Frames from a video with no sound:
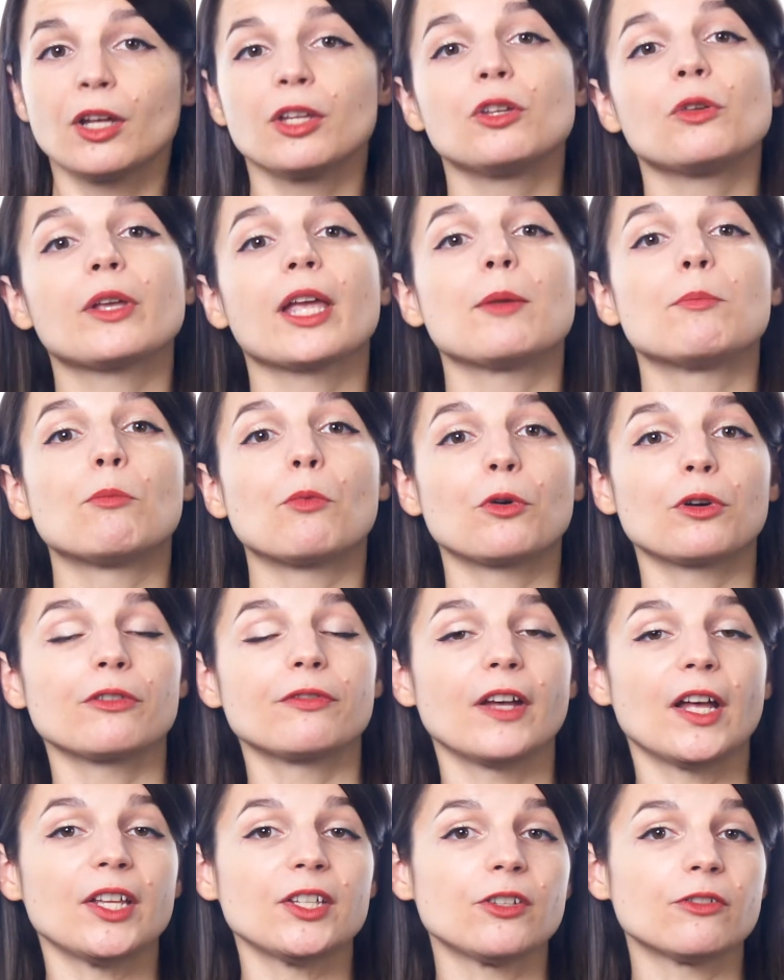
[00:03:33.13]
you'll get more
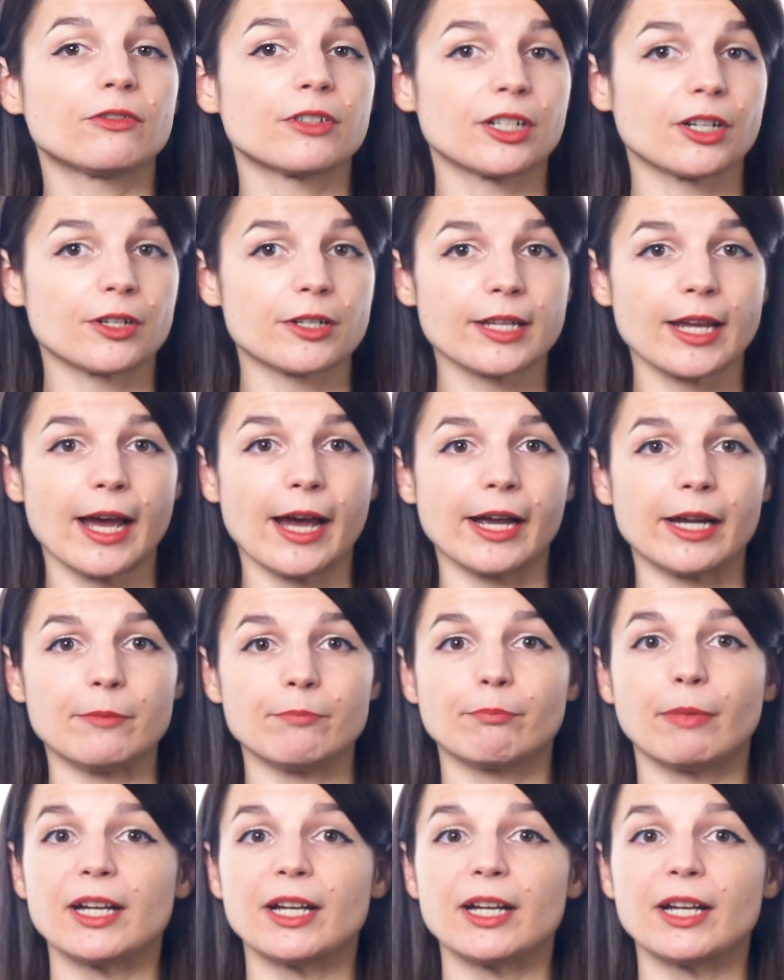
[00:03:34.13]
value for your time